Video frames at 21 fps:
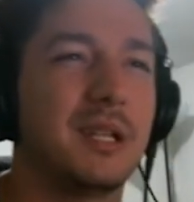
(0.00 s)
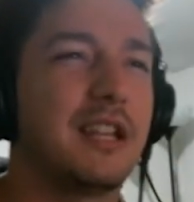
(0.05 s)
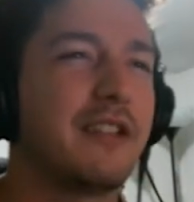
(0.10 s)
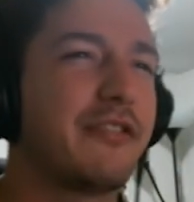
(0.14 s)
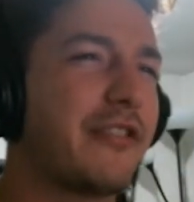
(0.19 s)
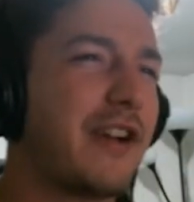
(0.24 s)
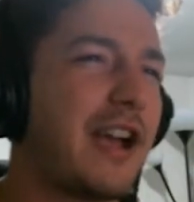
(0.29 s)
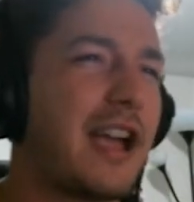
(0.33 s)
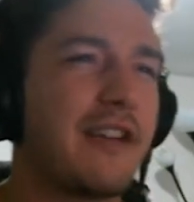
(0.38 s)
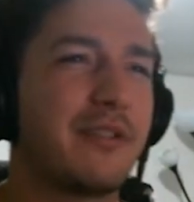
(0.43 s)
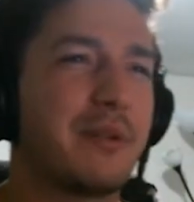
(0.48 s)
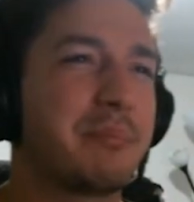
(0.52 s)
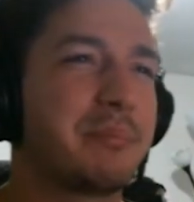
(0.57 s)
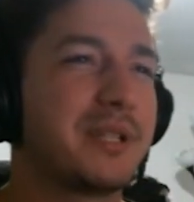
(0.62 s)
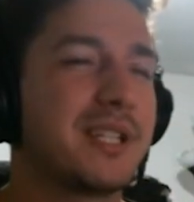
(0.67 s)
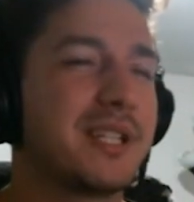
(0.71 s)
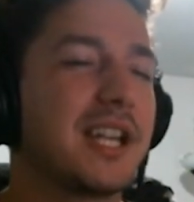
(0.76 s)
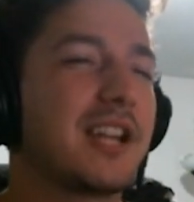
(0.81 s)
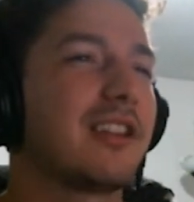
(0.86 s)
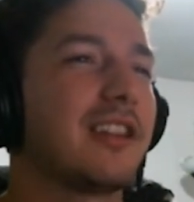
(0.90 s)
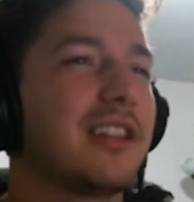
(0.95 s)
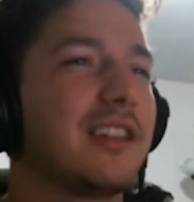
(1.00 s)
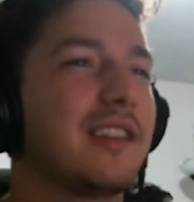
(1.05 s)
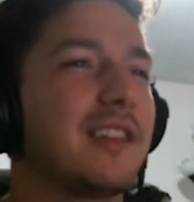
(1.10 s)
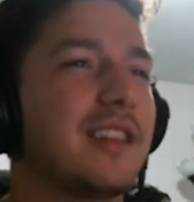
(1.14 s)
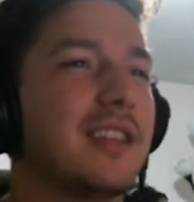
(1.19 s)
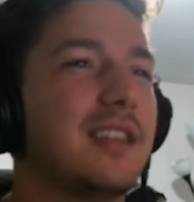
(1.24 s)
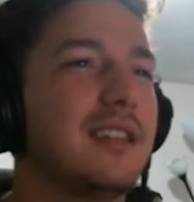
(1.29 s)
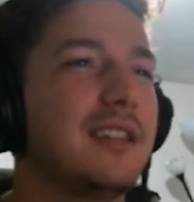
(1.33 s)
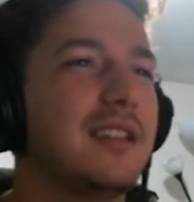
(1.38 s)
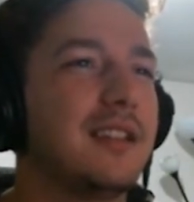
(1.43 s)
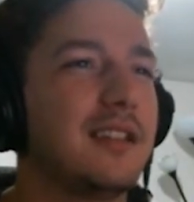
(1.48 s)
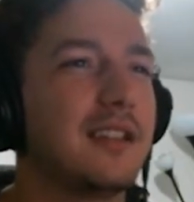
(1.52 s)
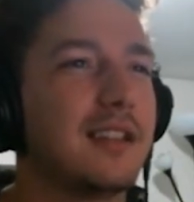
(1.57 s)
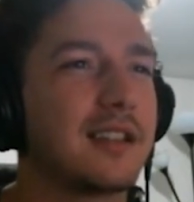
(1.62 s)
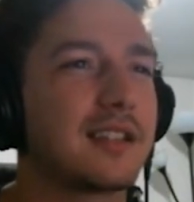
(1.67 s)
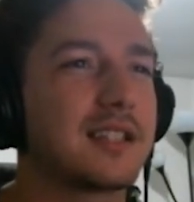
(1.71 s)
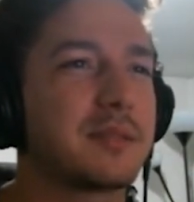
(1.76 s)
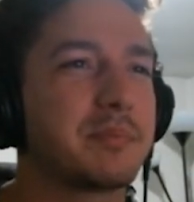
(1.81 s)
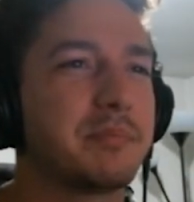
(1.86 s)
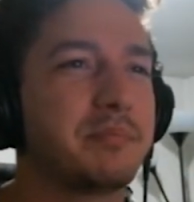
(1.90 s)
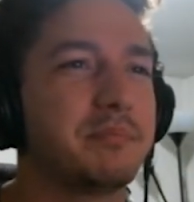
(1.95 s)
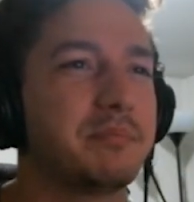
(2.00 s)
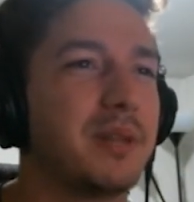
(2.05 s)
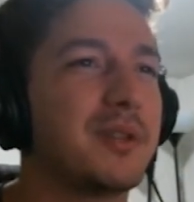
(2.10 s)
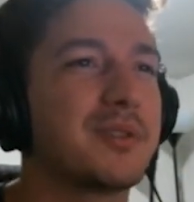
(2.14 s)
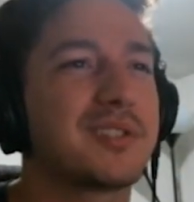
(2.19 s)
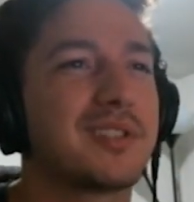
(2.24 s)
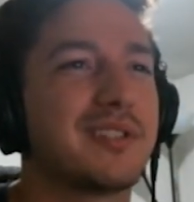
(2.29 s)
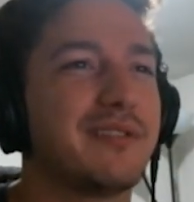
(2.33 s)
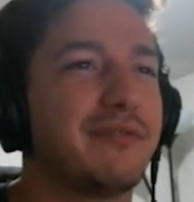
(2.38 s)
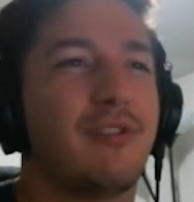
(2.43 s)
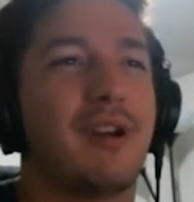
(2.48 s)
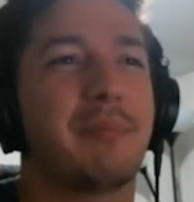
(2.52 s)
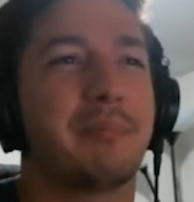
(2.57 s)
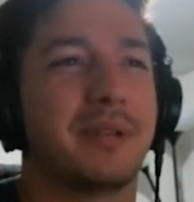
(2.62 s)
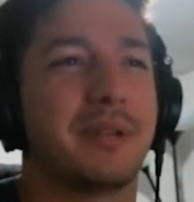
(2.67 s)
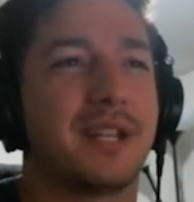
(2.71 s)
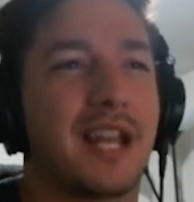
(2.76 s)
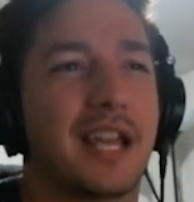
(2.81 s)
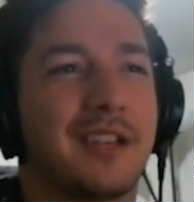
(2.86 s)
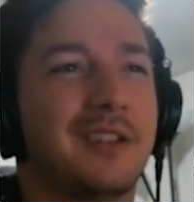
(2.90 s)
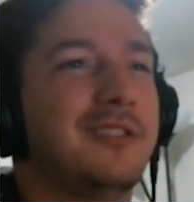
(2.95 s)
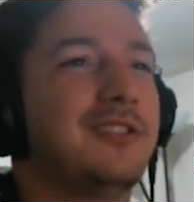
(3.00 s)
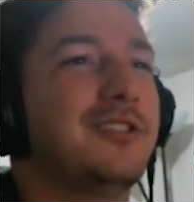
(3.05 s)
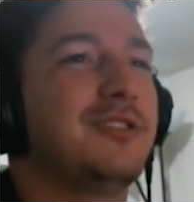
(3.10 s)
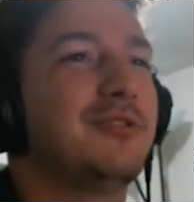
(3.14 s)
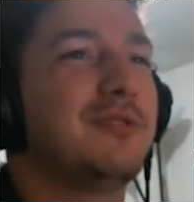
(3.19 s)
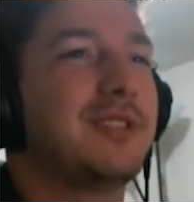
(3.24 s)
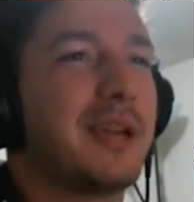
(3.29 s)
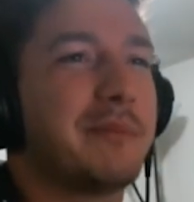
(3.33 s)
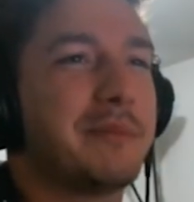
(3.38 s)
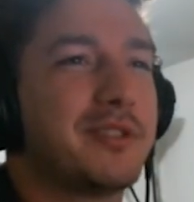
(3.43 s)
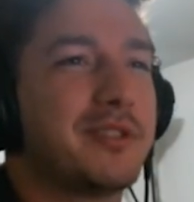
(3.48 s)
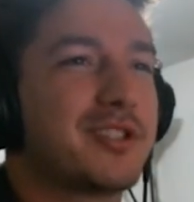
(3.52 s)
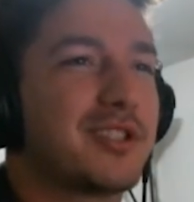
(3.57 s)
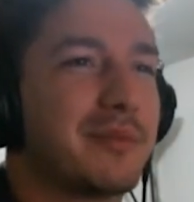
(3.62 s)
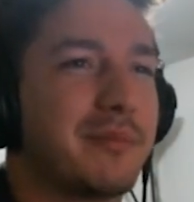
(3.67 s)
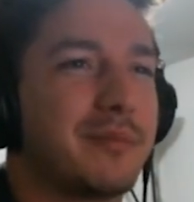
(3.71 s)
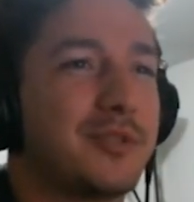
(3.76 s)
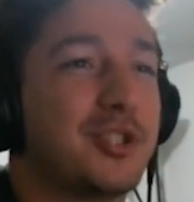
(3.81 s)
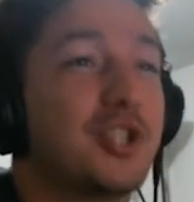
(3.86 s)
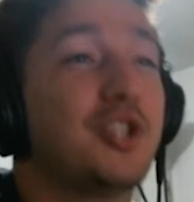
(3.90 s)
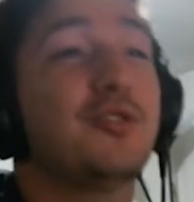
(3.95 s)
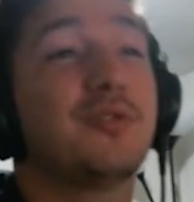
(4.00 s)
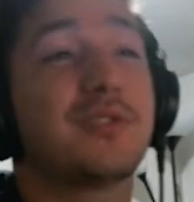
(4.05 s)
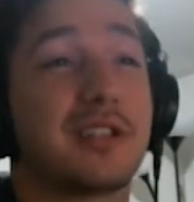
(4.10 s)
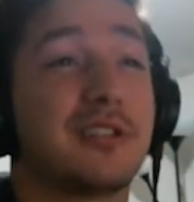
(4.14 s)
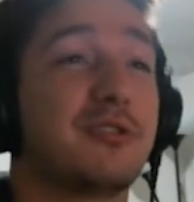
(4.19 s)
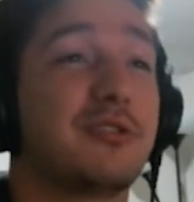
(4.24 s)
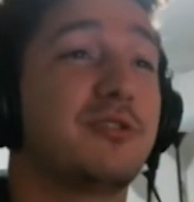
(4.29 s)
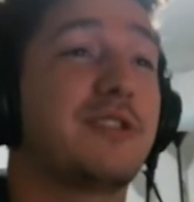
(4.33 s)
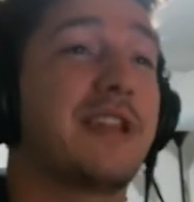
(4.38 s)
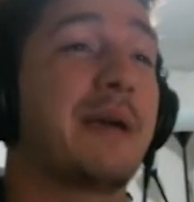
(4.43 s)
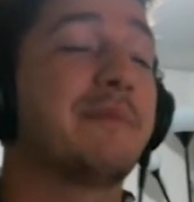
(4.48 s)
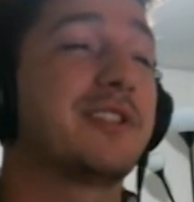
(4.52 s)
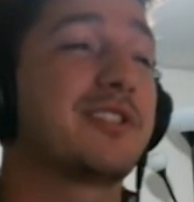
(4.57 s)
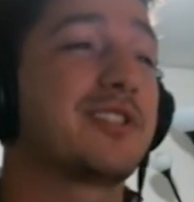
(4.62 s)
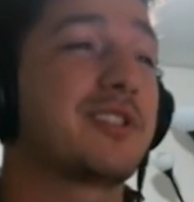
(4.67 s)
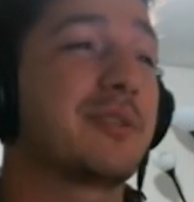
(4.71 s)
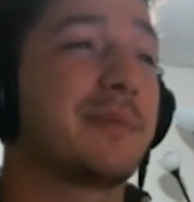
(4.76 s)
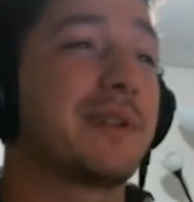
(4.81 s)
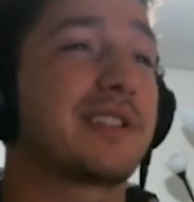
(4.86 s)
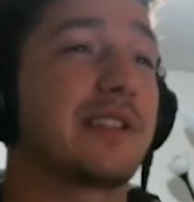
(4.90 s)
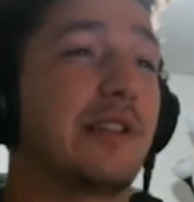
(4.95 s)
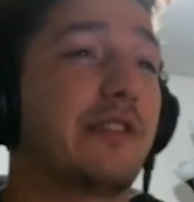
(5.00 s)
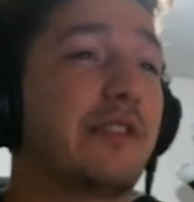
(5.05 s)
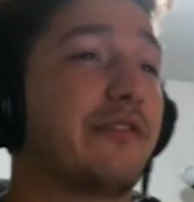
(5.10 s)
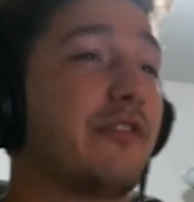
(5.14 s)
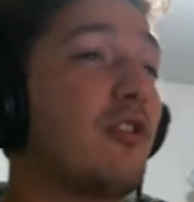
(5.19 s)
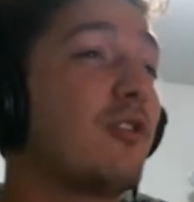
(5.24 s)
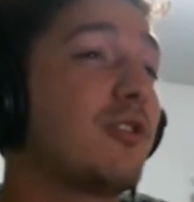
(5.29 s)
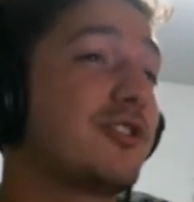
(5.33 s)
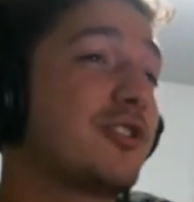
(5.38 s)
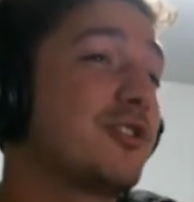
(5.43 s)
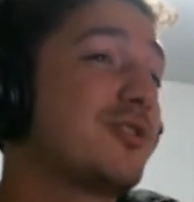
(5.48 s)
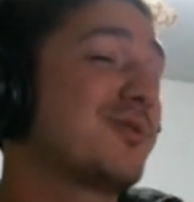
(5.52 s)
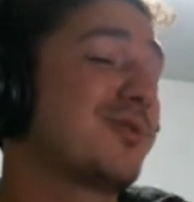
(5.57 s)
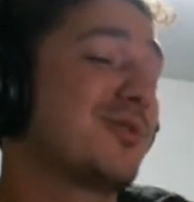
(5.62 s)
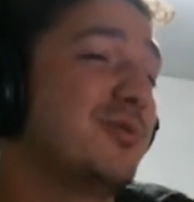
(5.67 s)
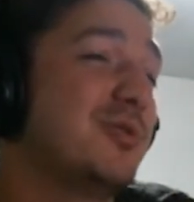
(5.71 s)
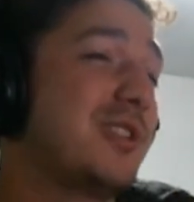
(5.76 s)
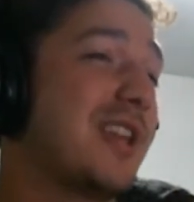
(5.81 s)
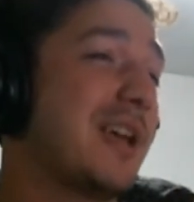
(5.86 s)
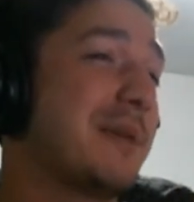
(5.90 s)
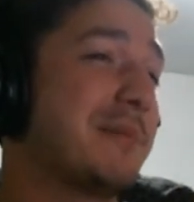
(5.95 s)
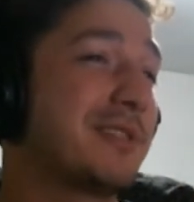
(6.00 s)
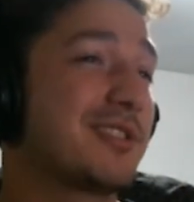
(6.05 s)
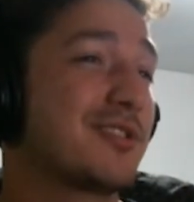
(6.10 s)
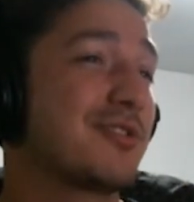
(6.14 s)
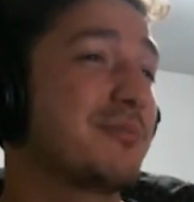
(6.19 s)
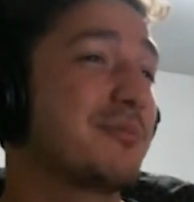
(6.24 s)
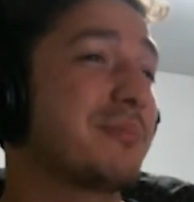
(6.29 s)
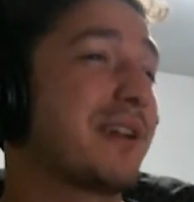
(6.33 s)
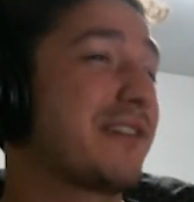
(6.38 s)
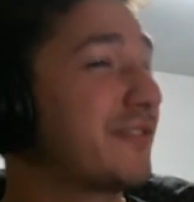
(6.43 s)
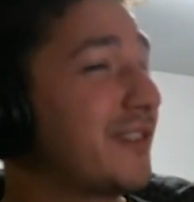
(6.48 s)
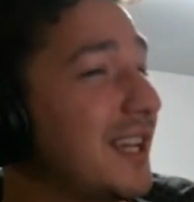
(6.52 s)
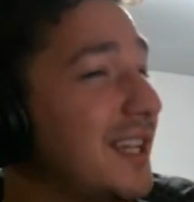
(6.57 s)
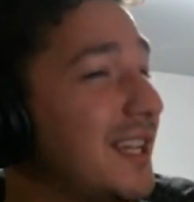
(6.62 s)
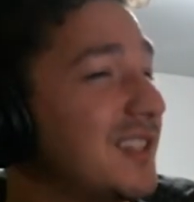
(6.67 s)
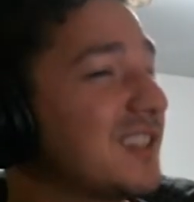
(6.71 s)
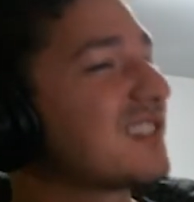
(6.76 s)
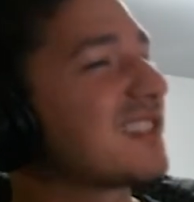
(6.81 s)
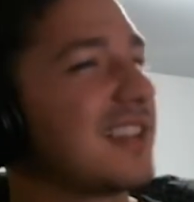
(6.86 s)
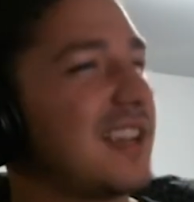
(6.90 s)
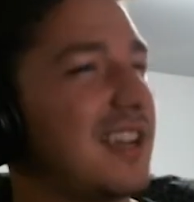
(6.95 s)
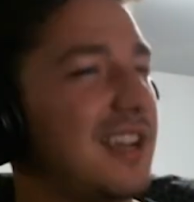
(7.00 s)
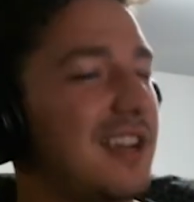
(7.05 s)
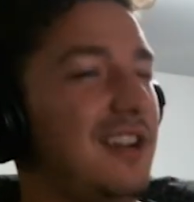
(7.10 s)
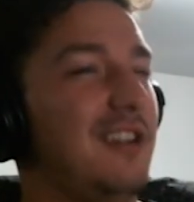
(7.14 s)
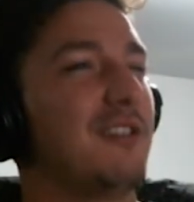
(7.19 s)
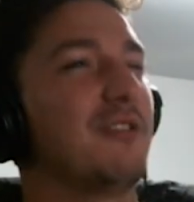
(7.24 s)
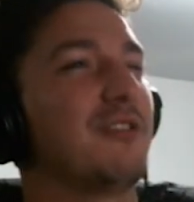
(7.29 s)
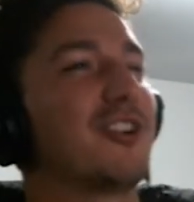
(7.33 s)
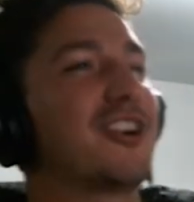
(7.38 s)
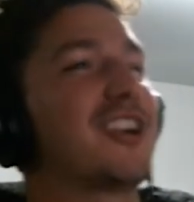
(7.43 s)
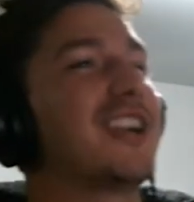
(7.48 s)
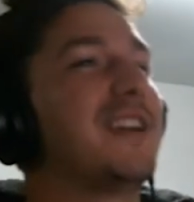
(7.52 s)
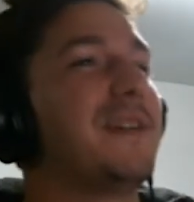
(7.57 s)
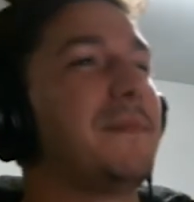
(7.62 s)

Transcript: I have a particularly explosive weapon, I could choose to do damage to myself, or choose to do damage to my friends, or